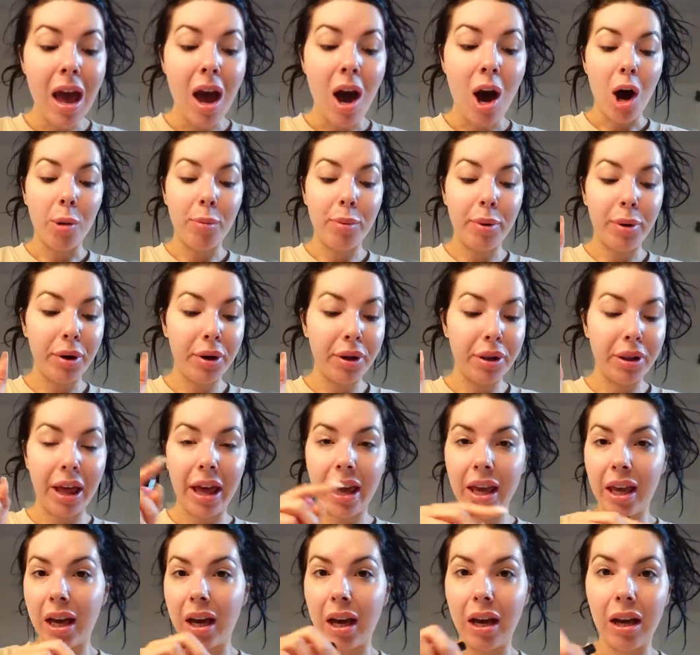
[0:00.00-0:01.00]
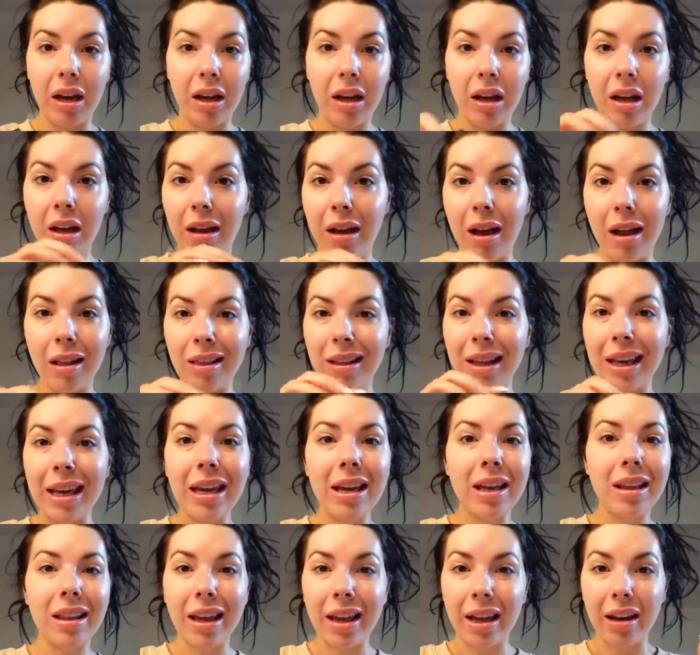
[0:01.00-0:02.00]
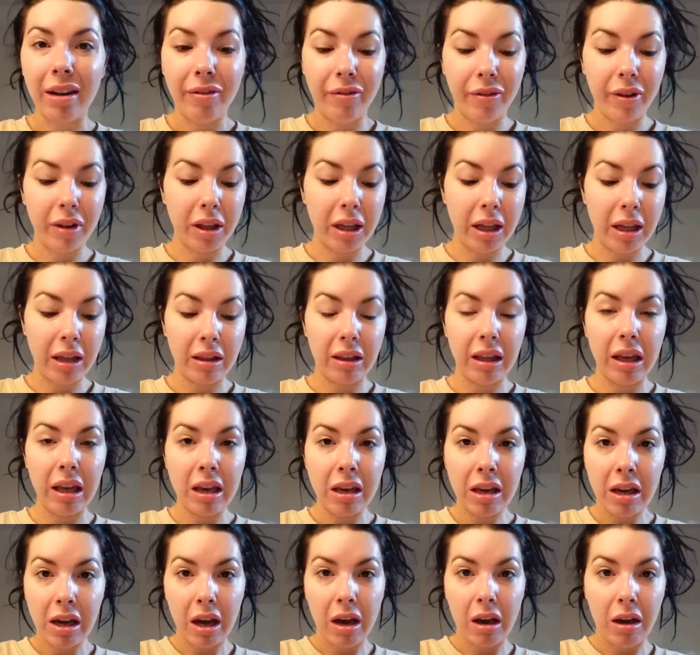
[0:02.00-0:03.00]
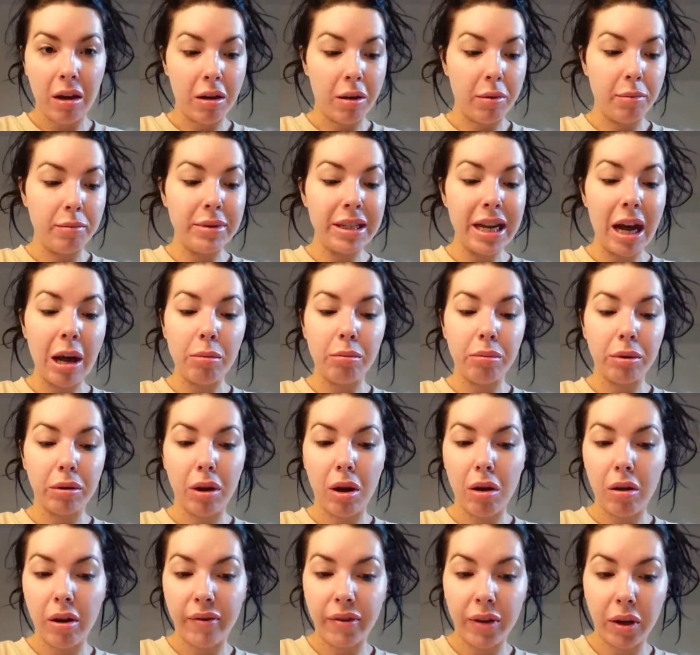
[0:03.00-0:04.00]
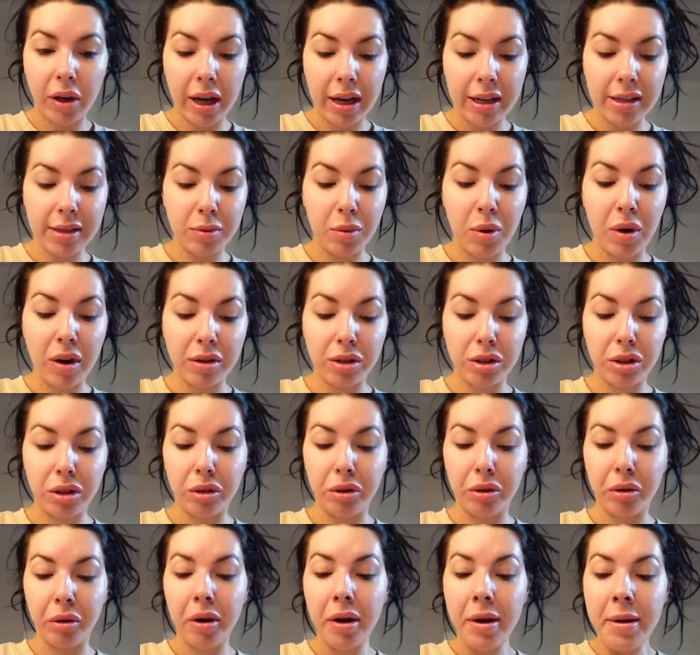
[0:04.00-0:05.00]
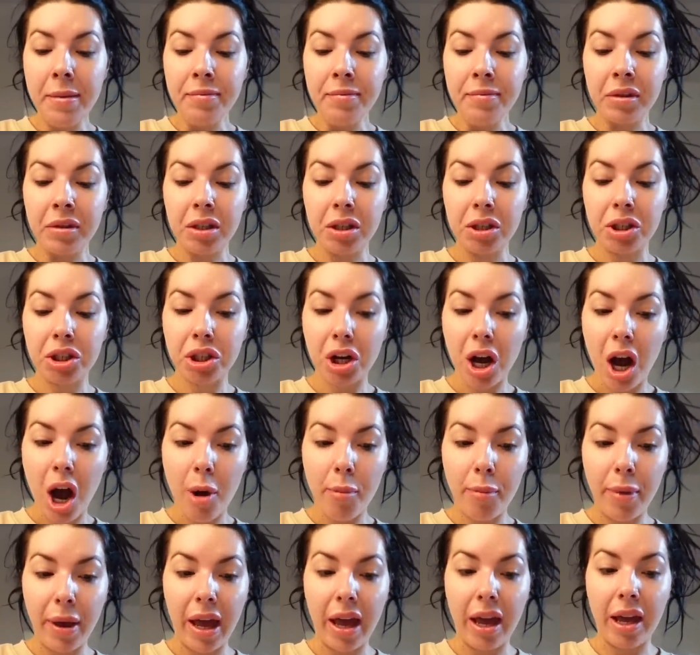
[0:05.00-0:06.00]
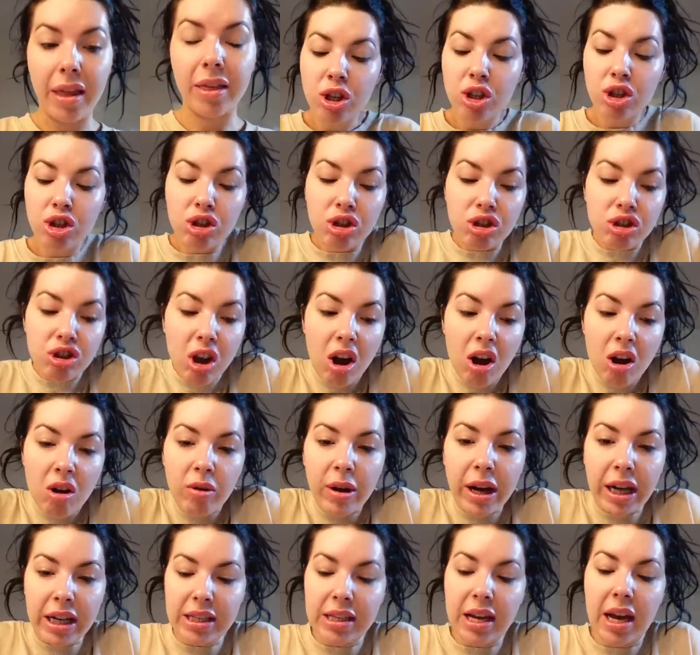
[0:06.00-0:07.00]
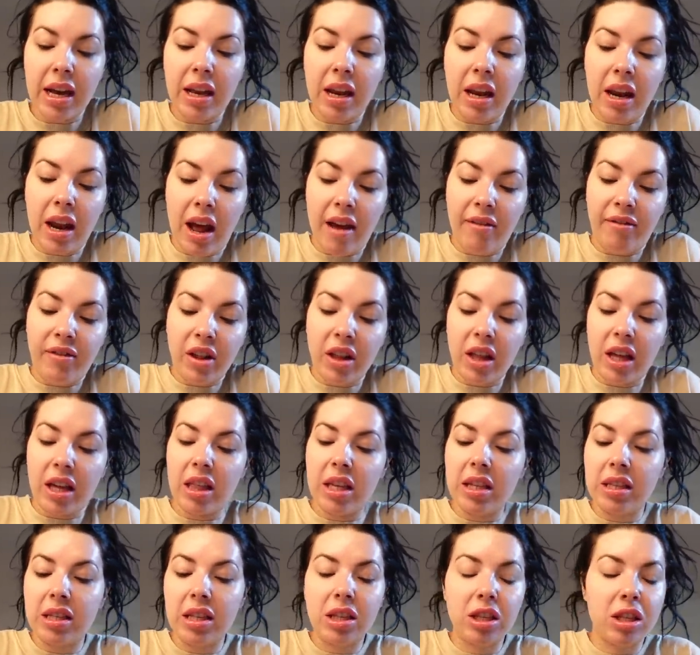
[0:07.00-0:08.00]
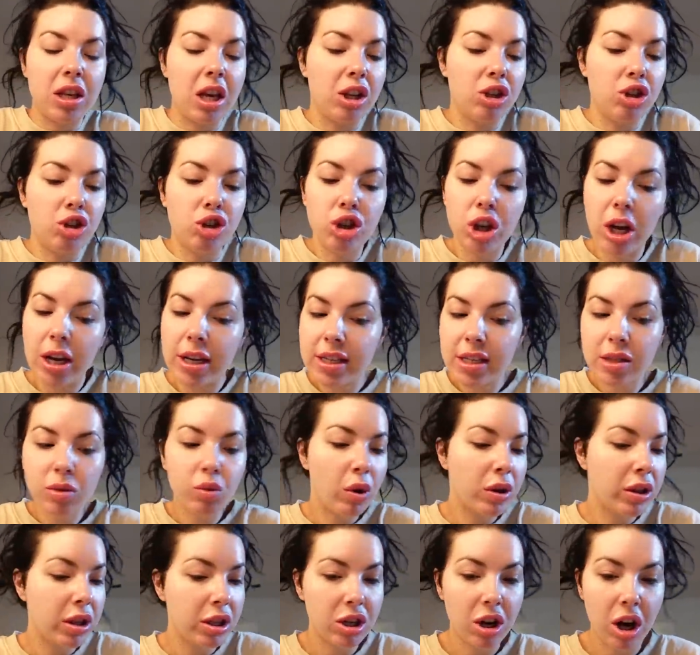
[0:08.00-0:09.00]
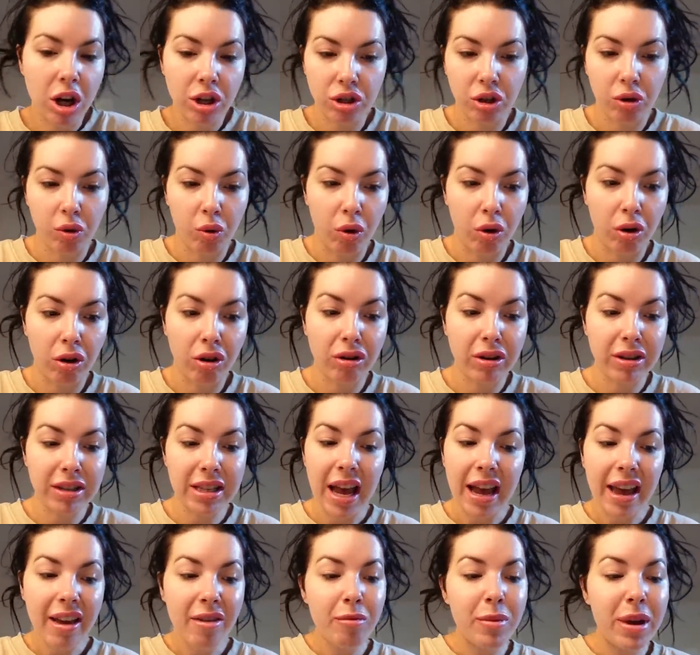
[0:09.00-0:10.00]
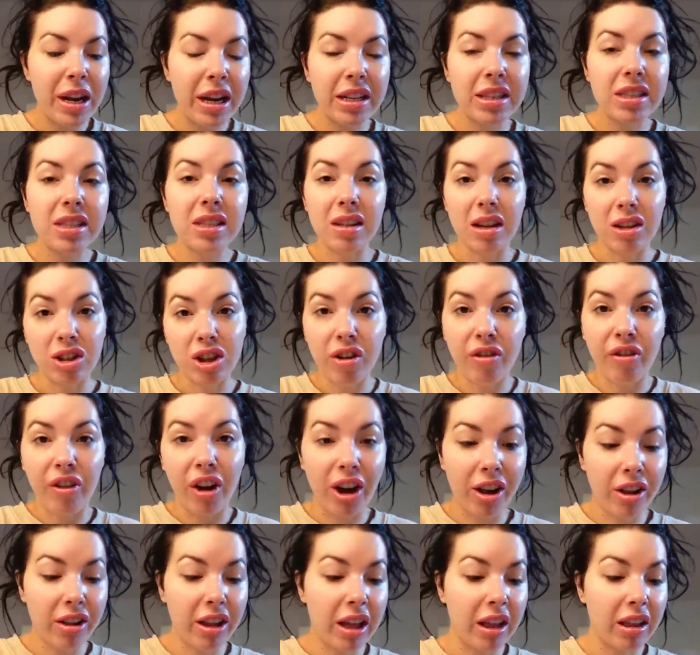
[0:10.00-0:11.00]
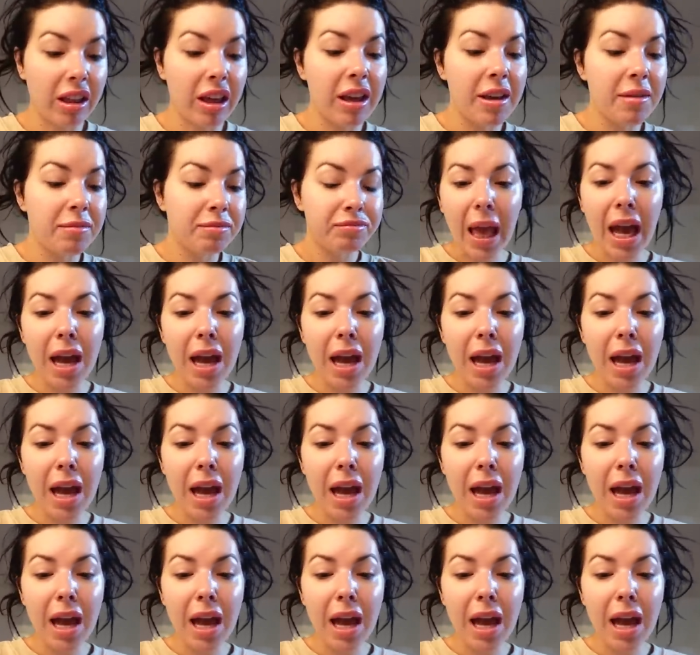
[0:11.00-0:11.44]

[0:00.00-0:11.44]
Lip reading: I'll put like a link, like an affiliate link down below if you guys want to shop it. So excited. I feel like this is just what the doctor ordered, because I have been in such a funk lately.